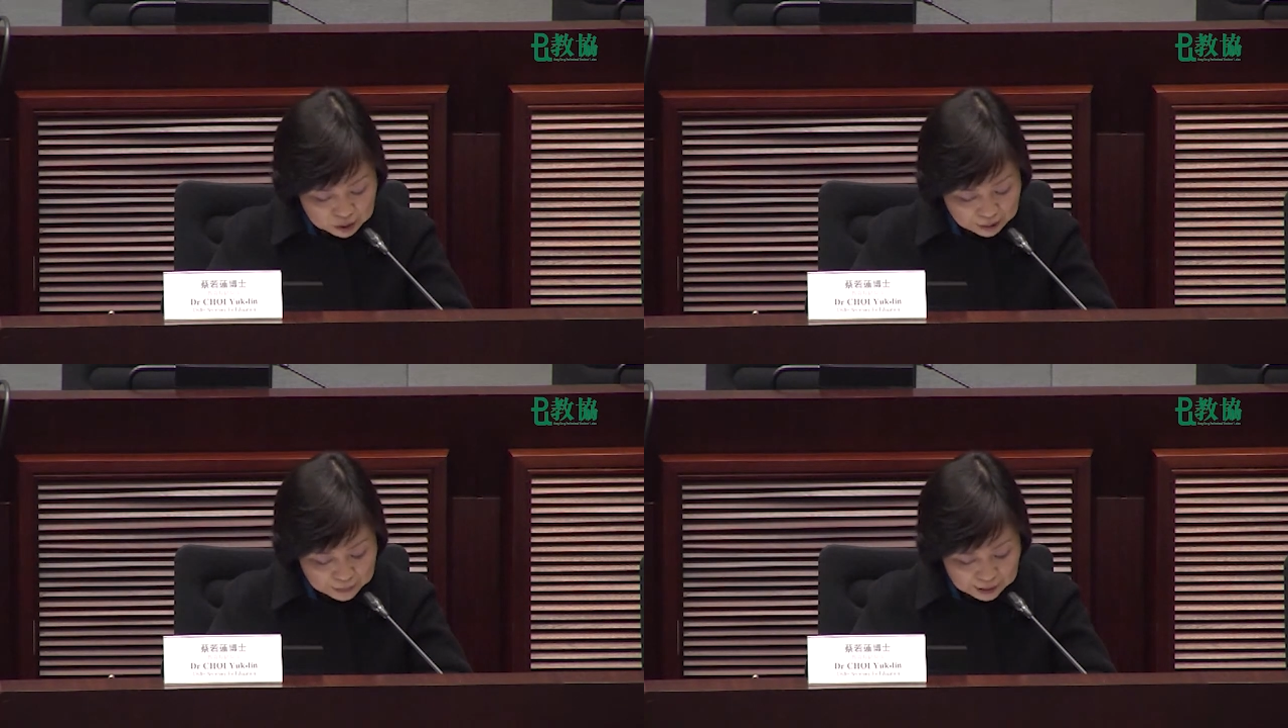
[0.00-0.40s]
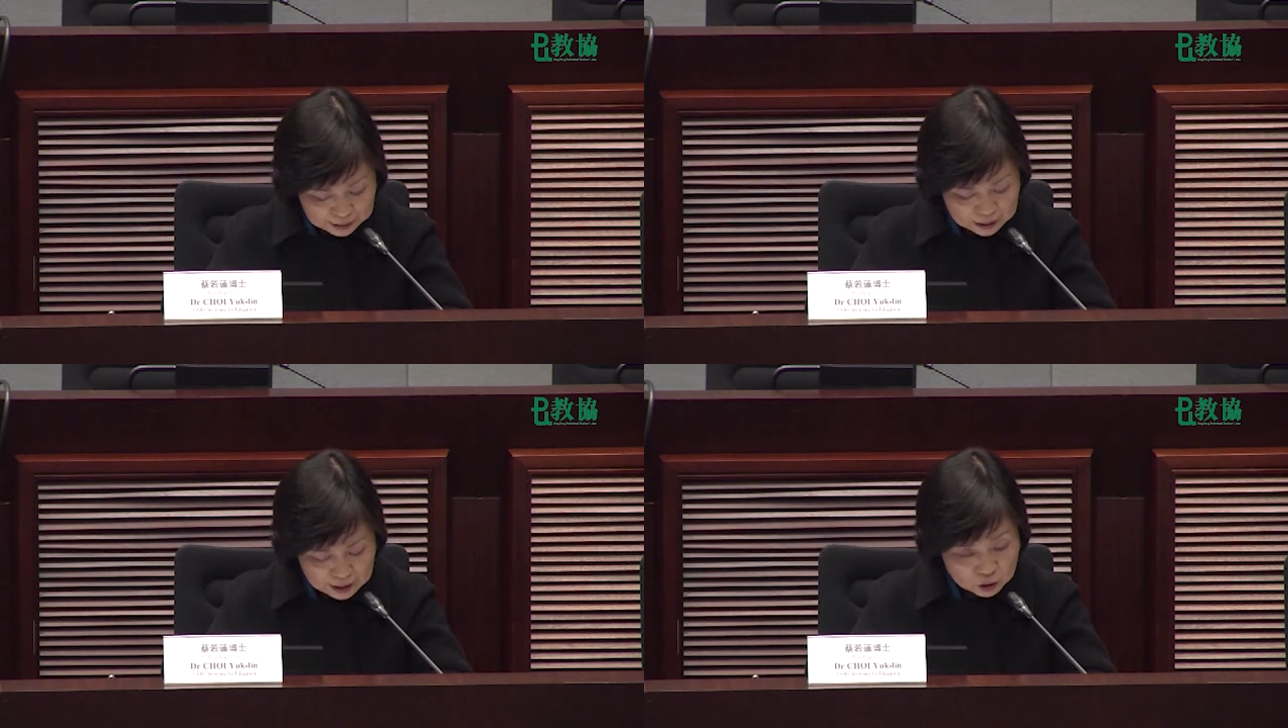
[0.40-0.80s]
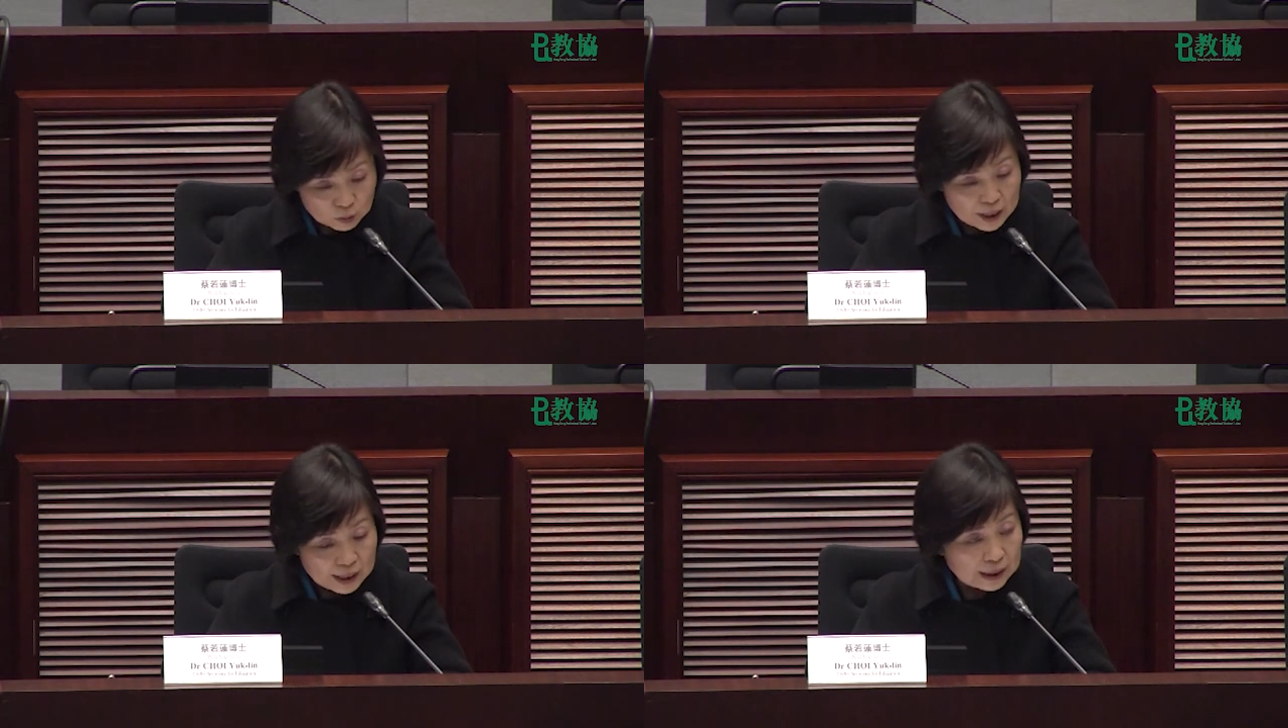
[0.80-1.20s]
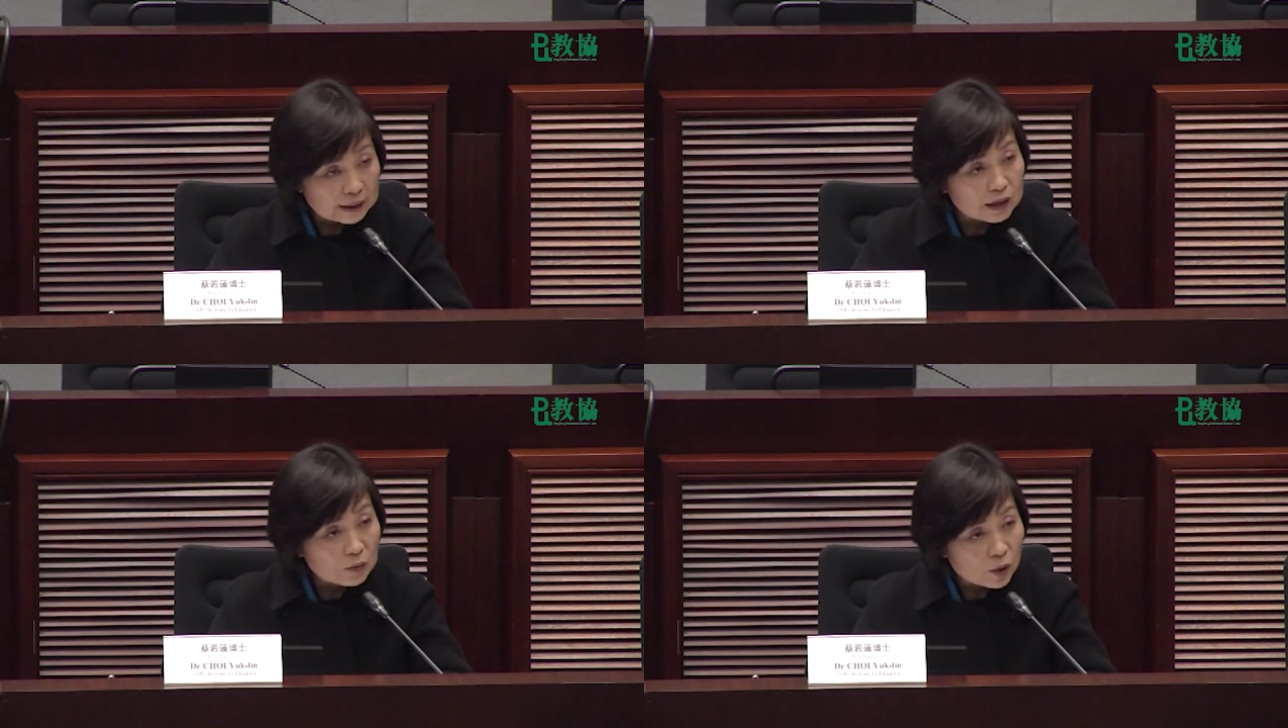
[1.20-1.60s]
extension,
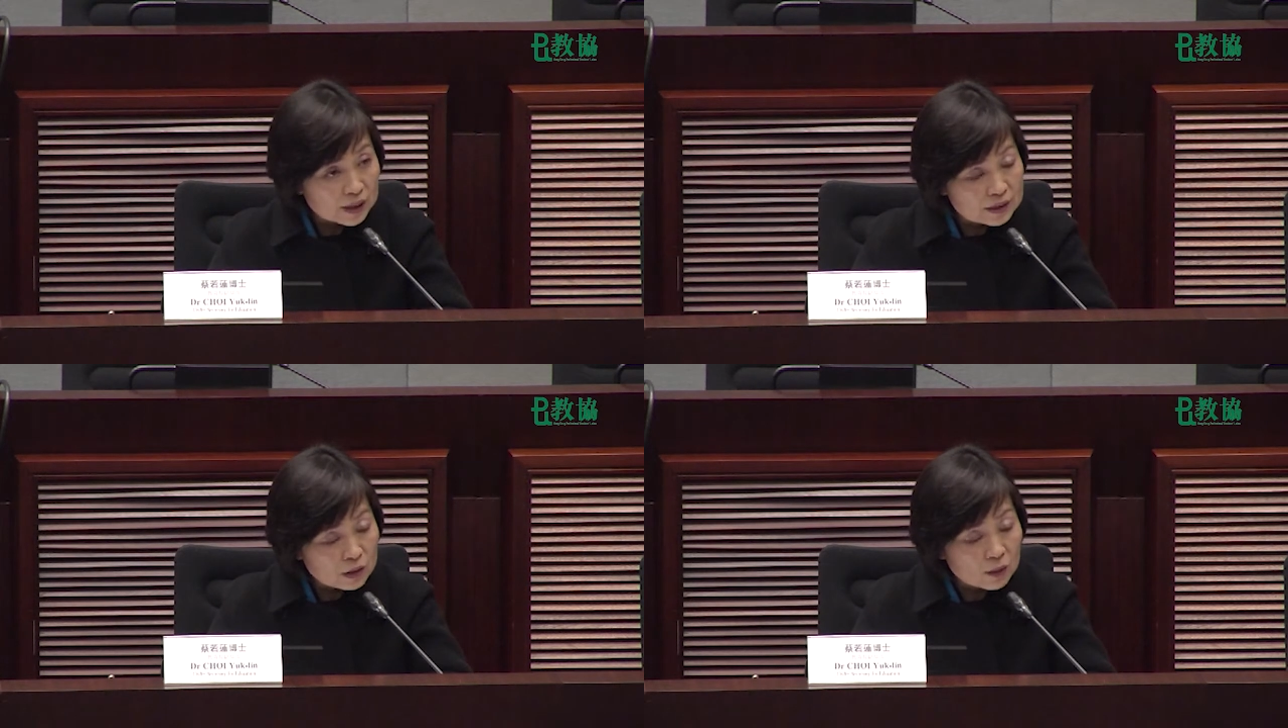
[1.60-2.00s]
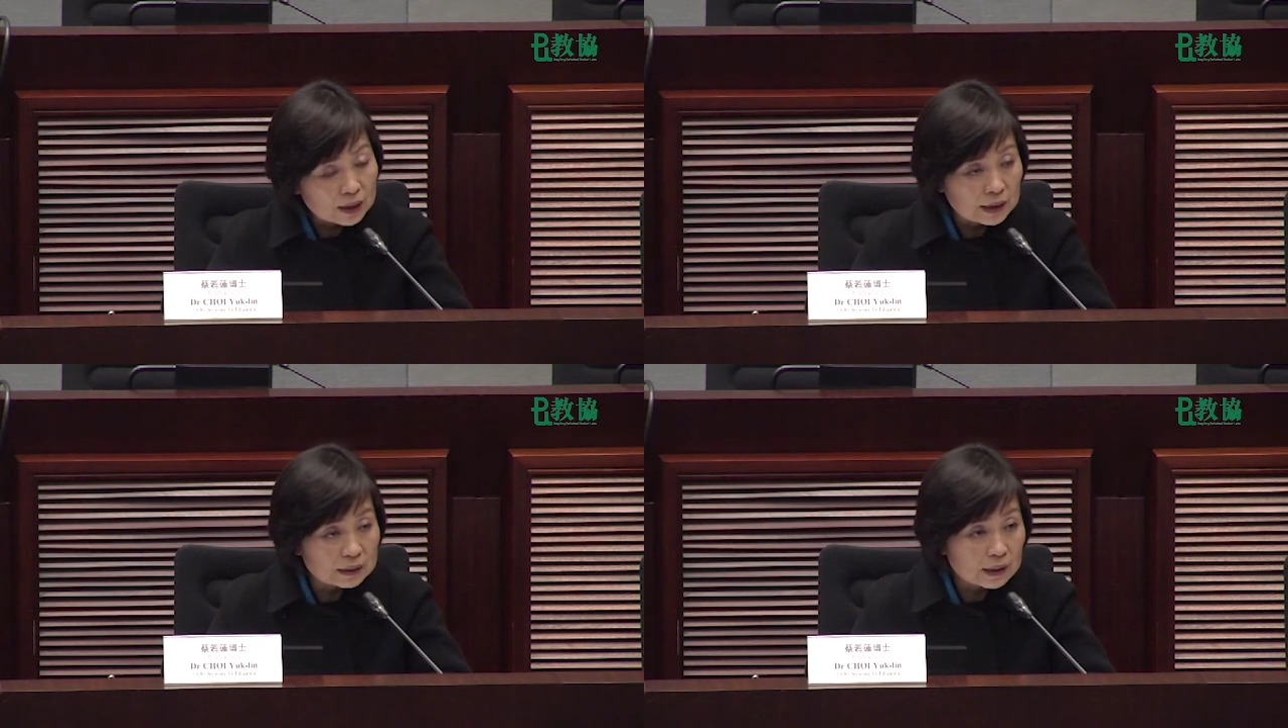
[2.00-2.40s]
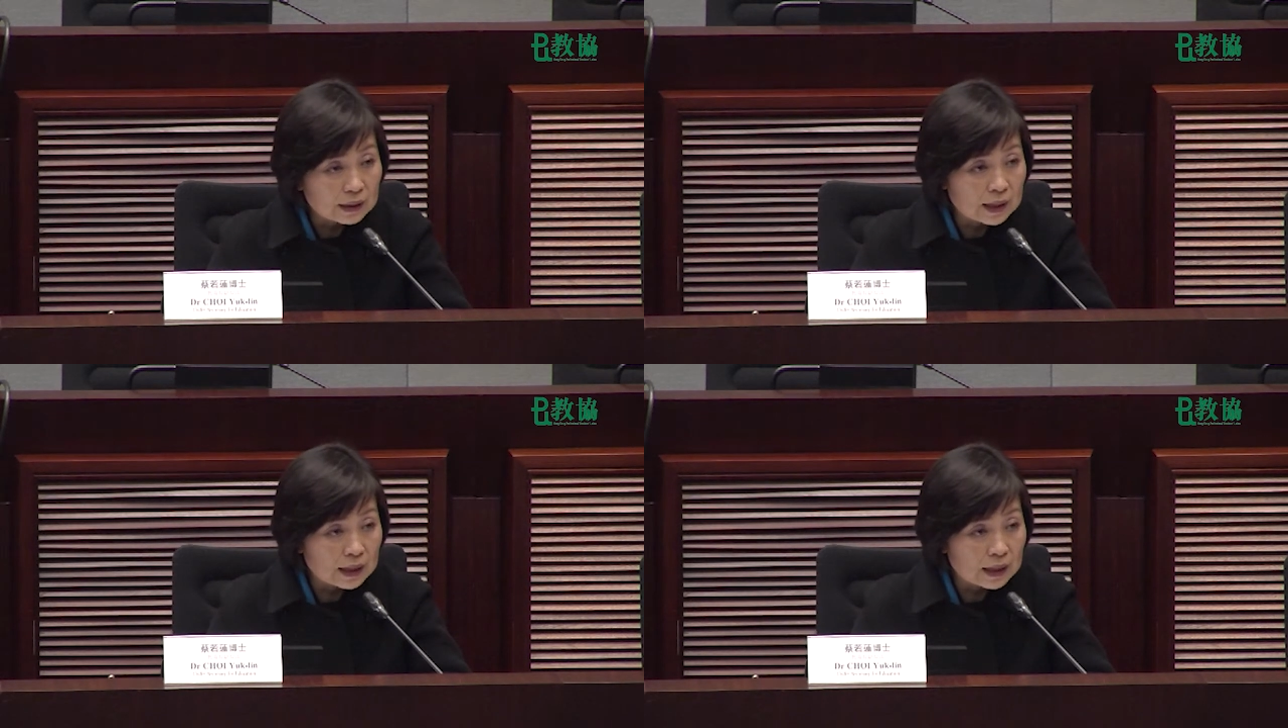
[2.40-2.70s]
major renovation,